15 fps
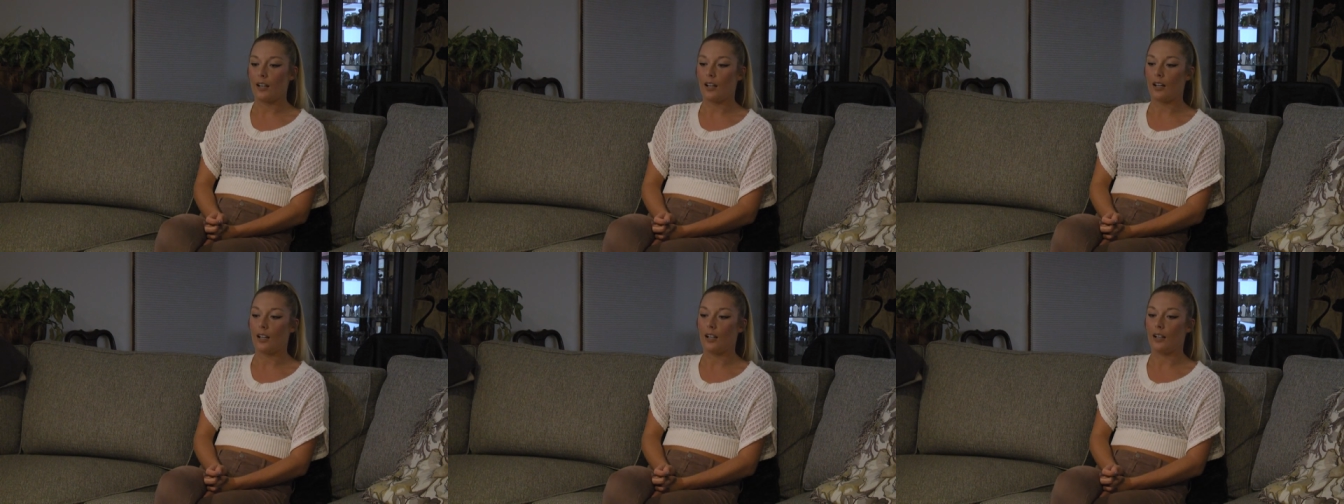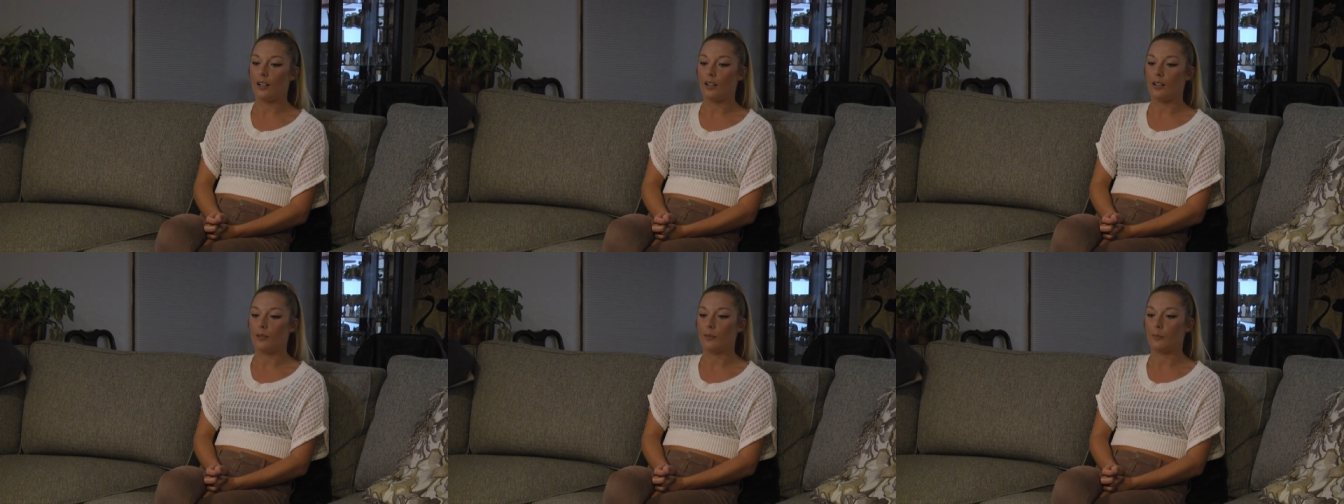
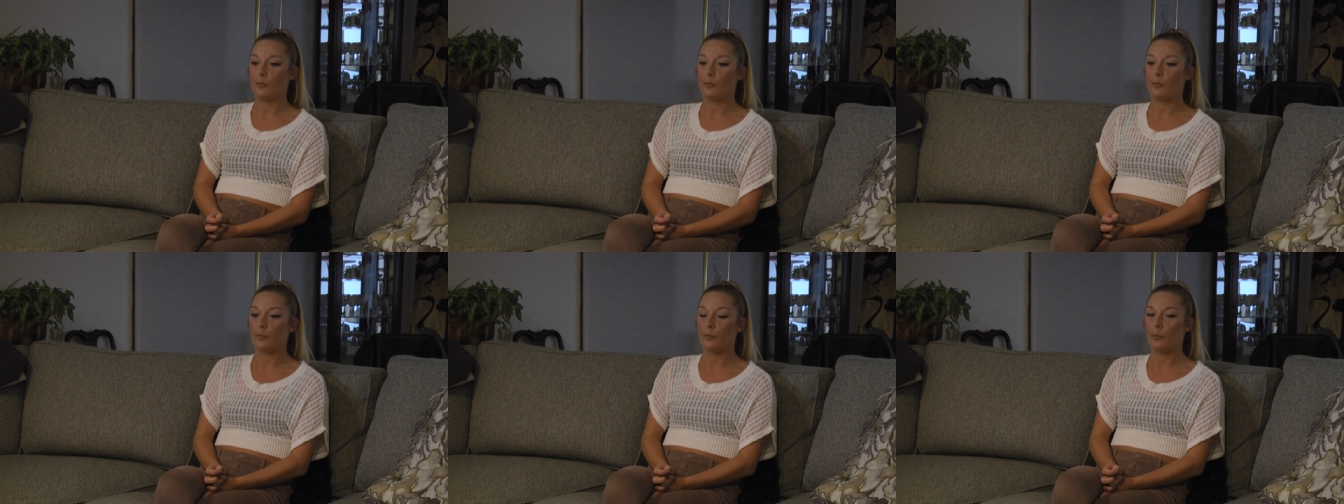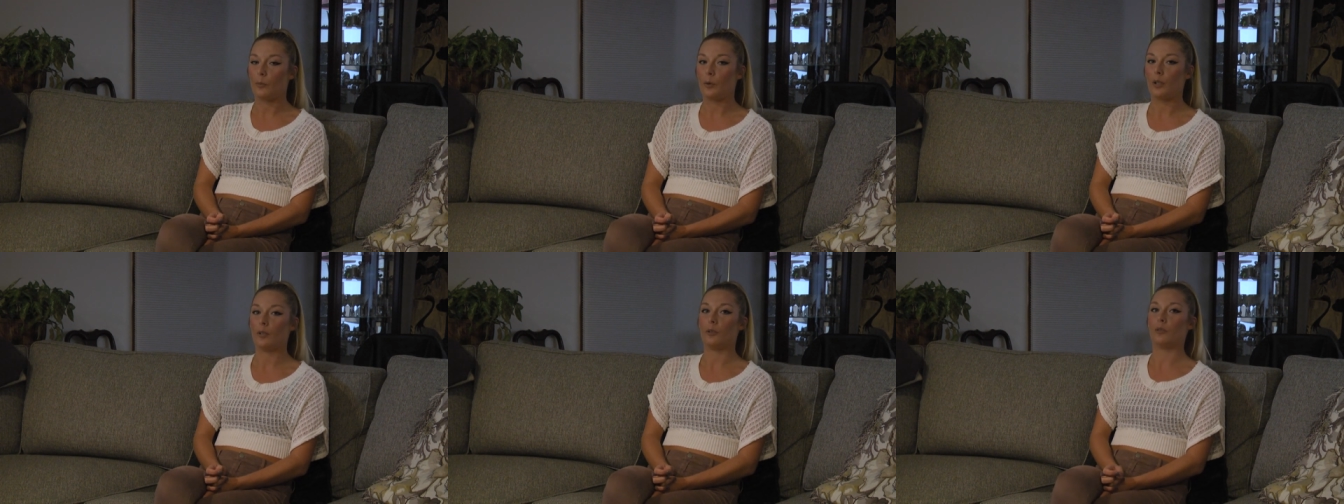Um,
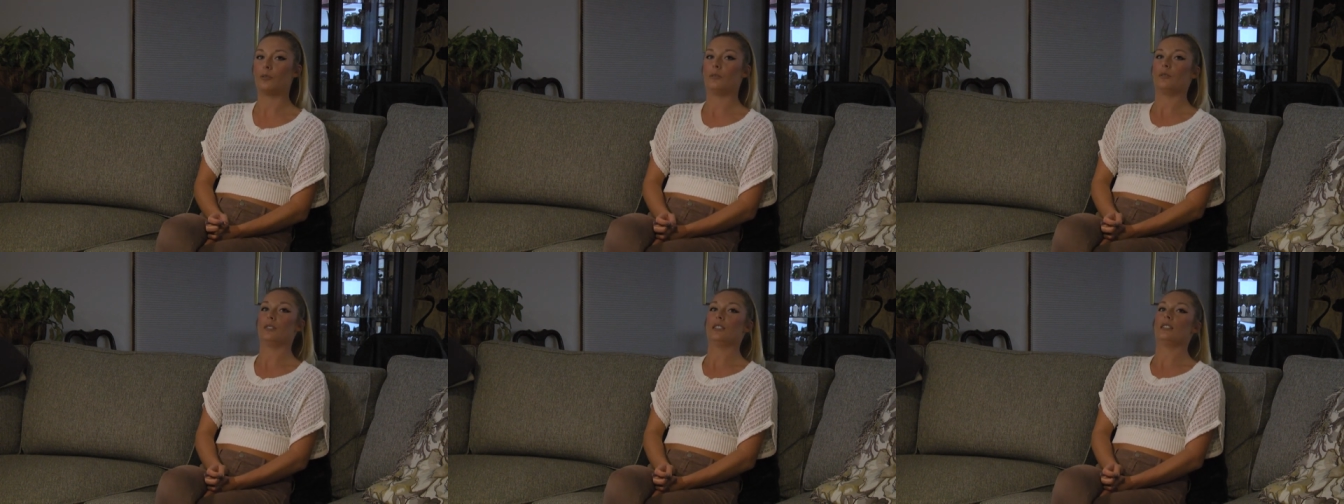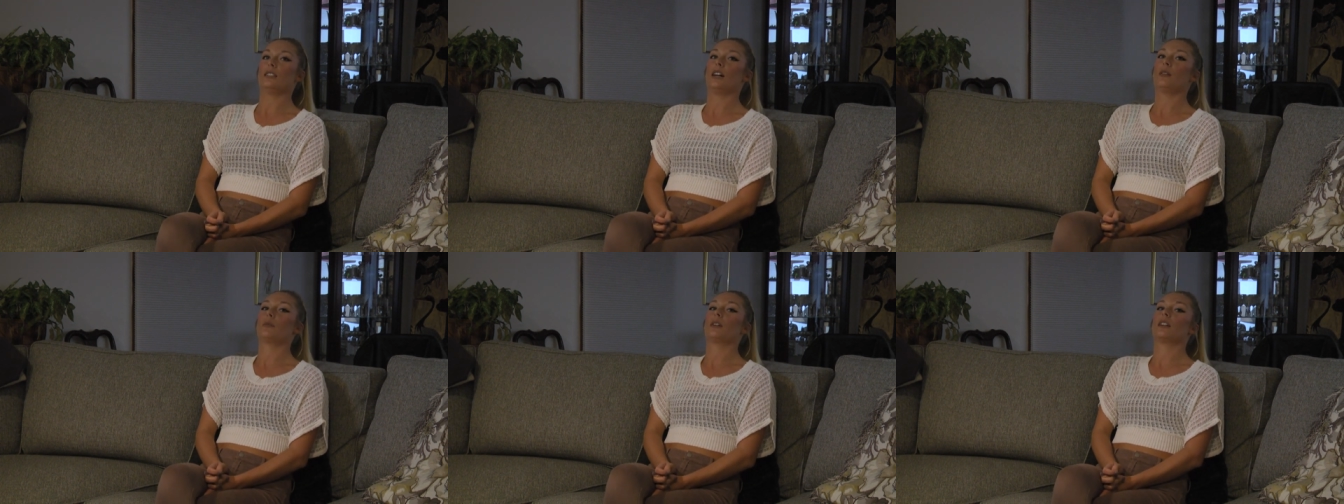well, since
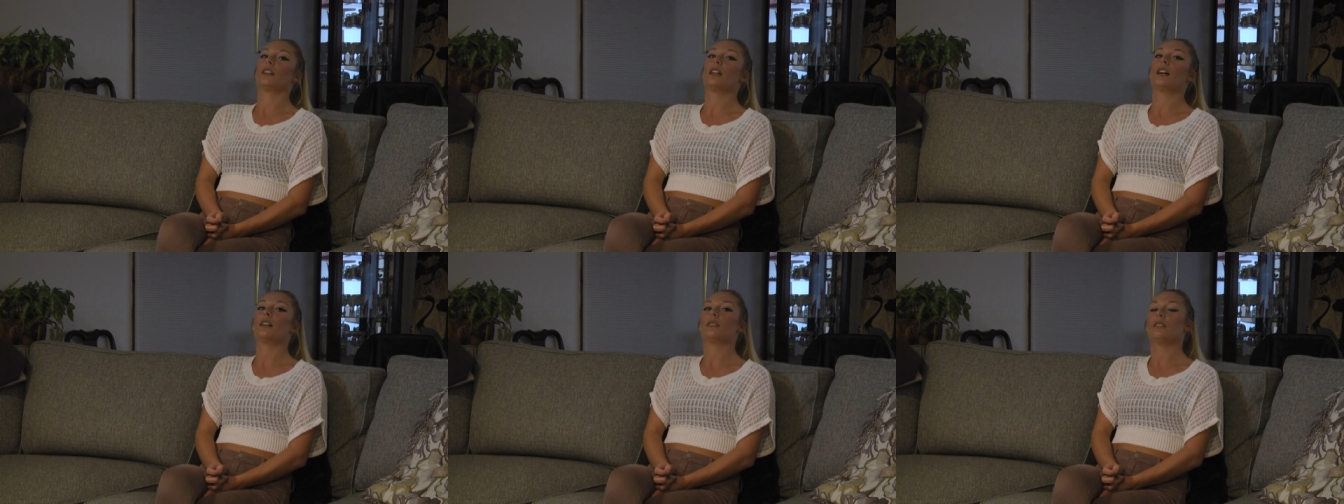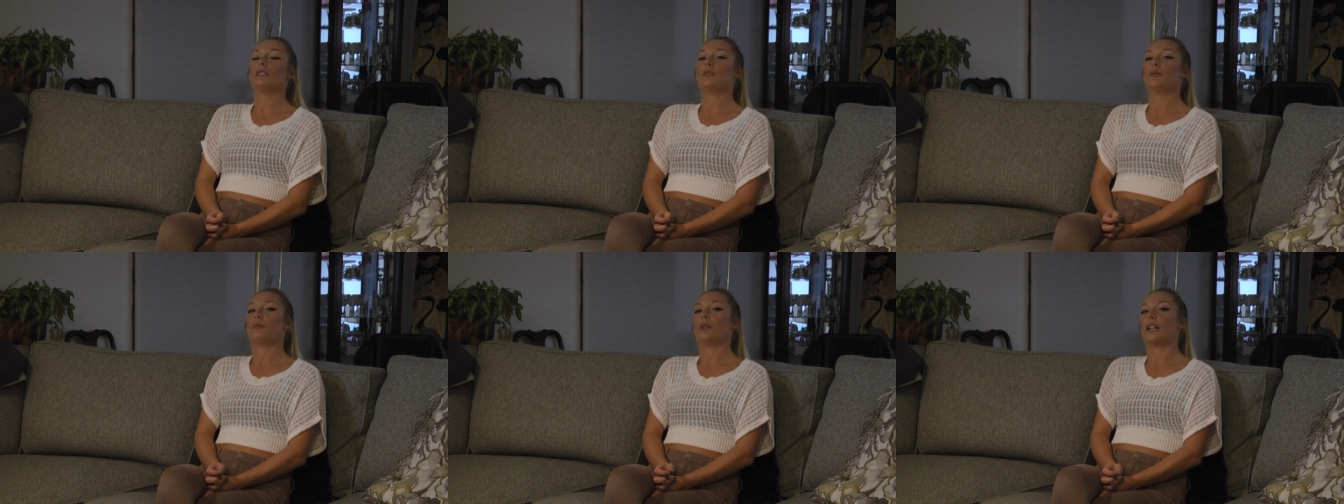I work a lot,
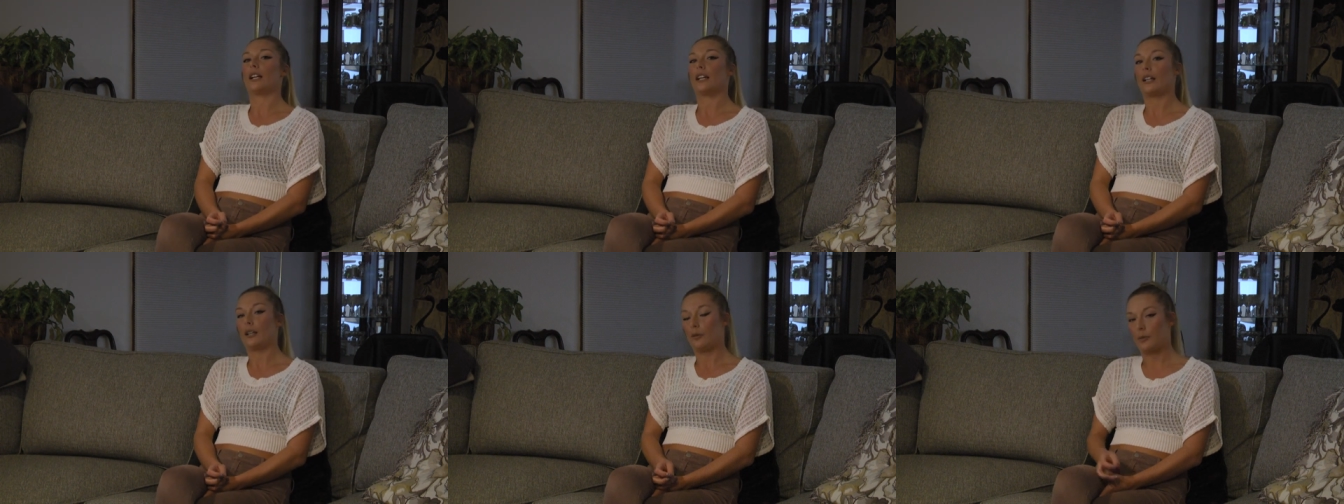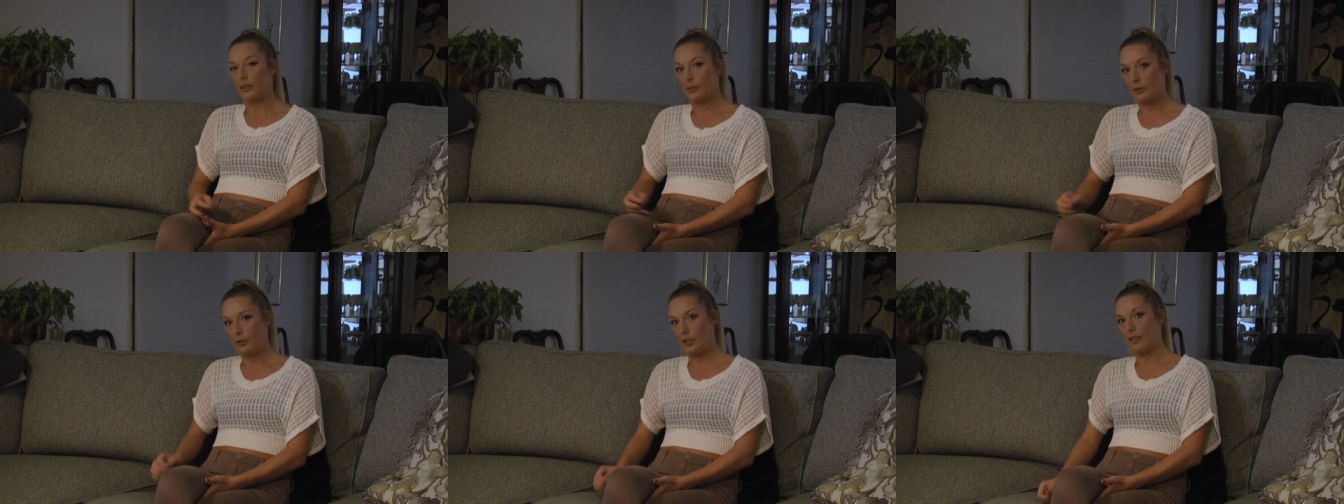when I get out of
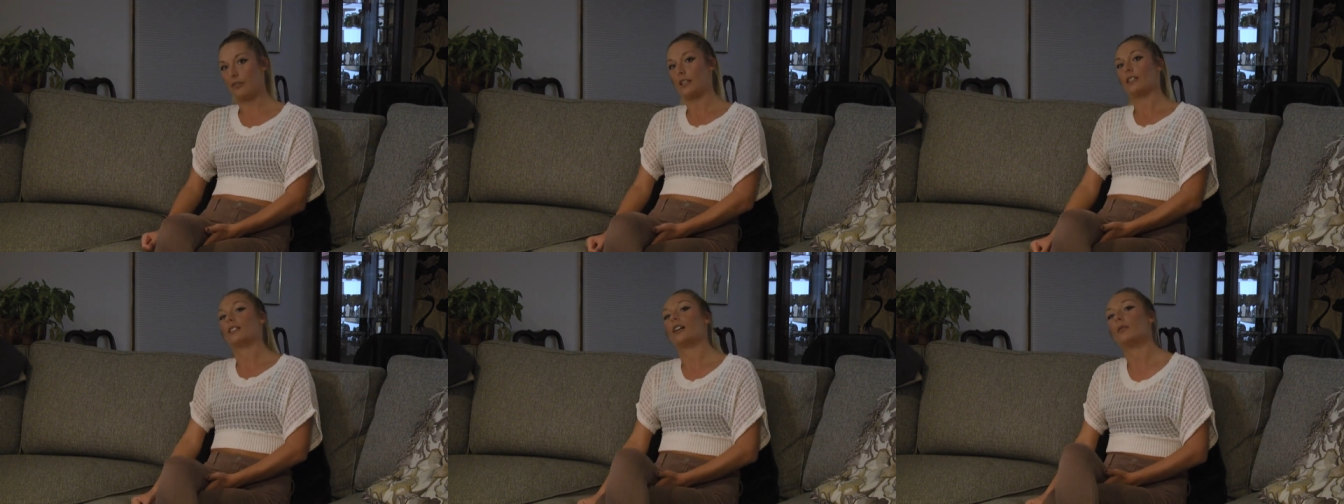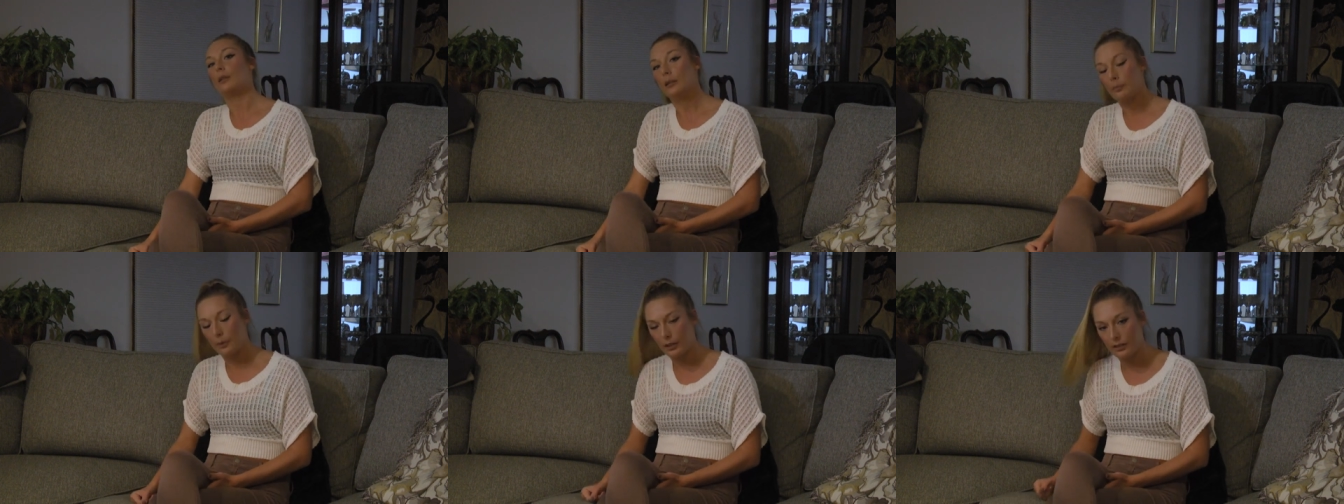work, we try
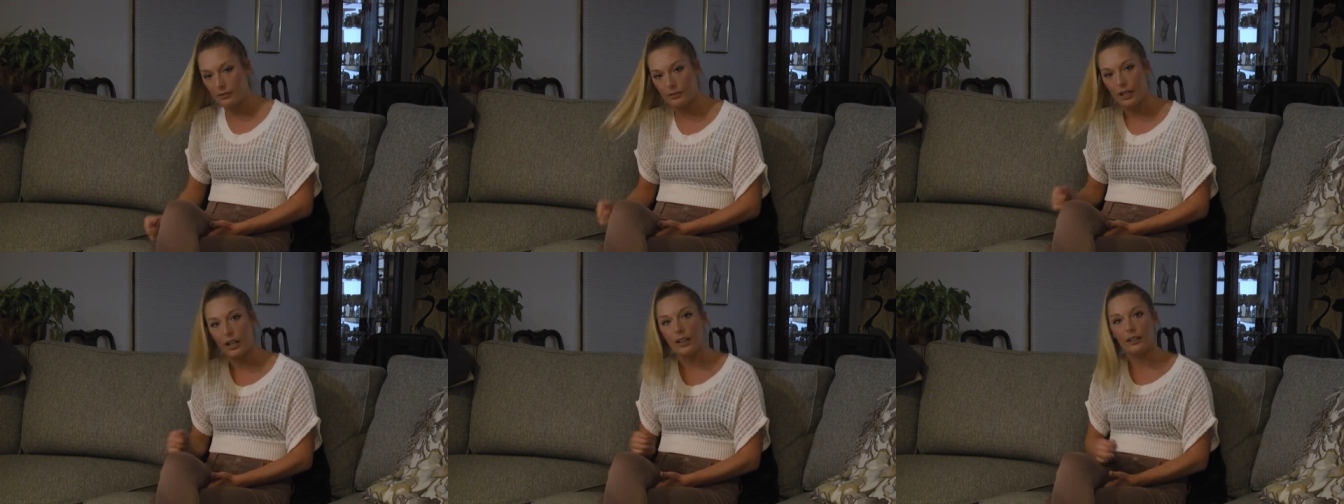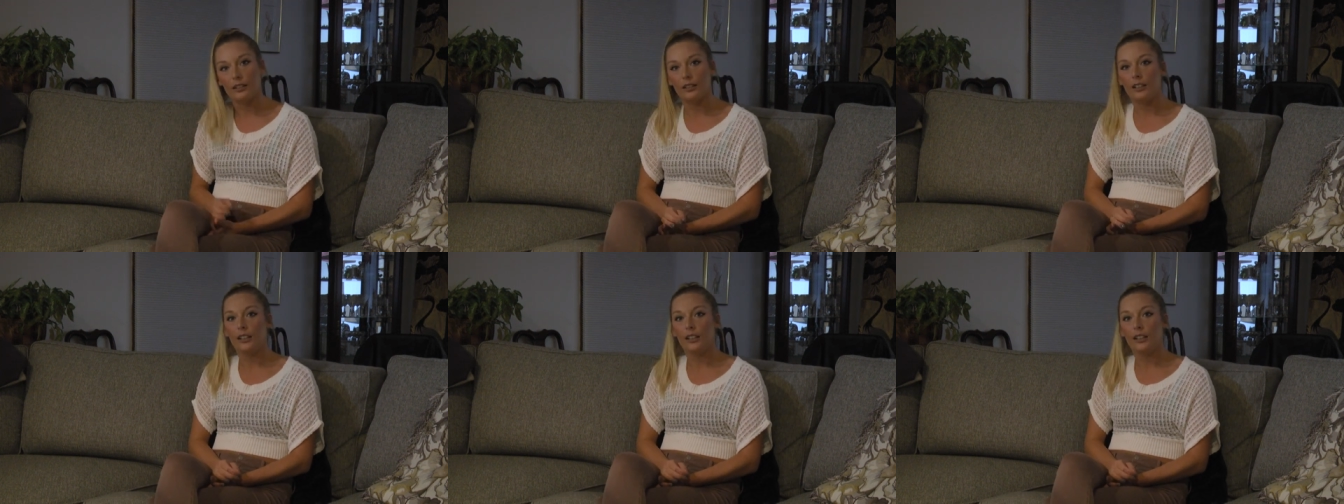FaceTiming, but if not,